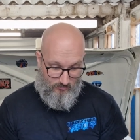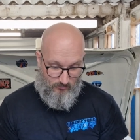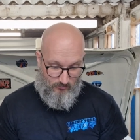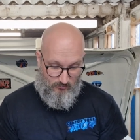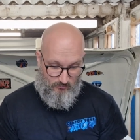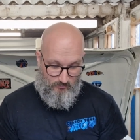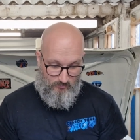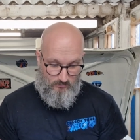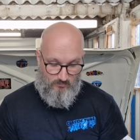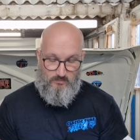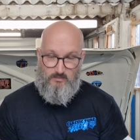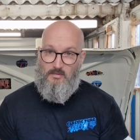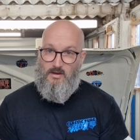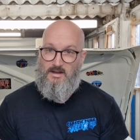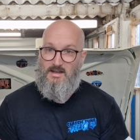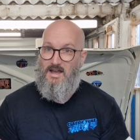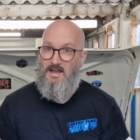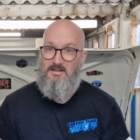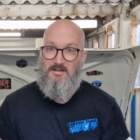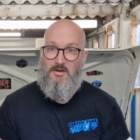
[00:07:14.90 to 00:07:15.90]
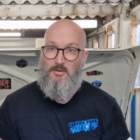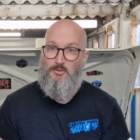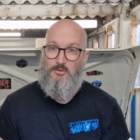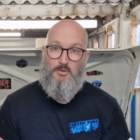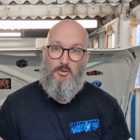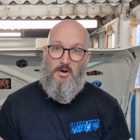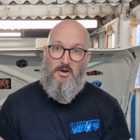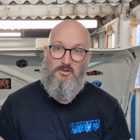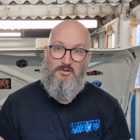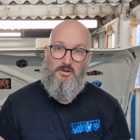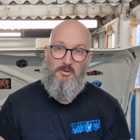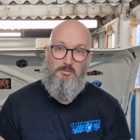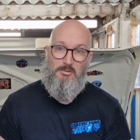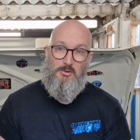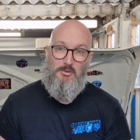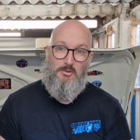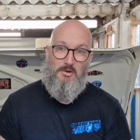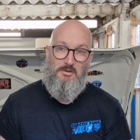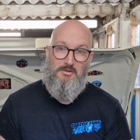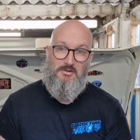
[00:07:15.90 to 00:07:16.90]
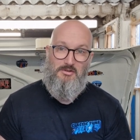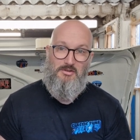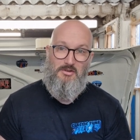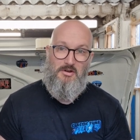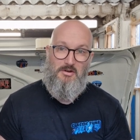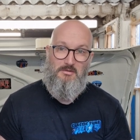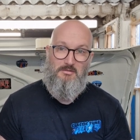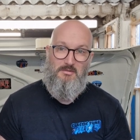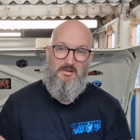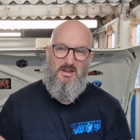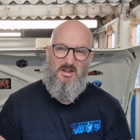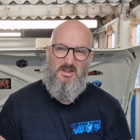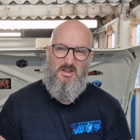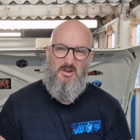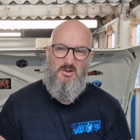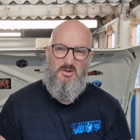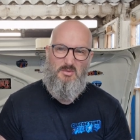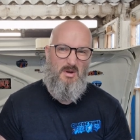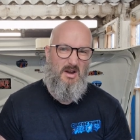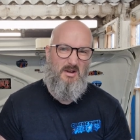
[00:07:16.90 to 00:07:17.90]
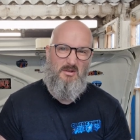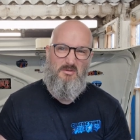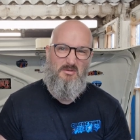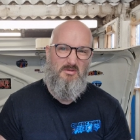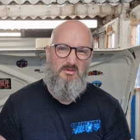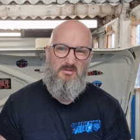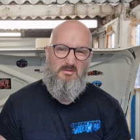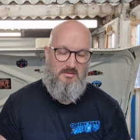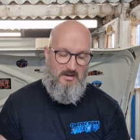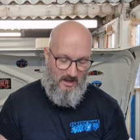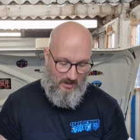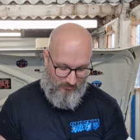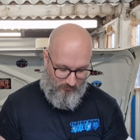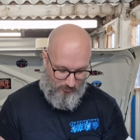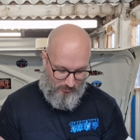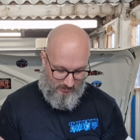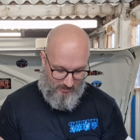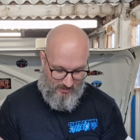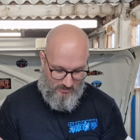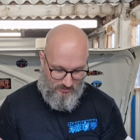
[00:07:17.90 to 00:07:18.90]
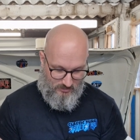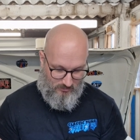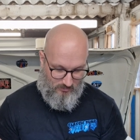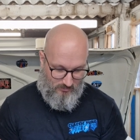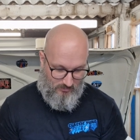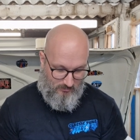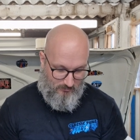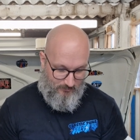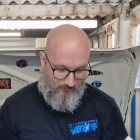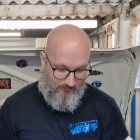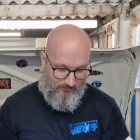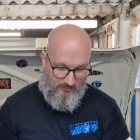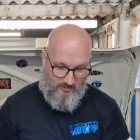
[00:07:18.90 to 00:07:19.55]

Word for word: one's, again, that one's quite a simple one. There's not a huge amount of explanation on it.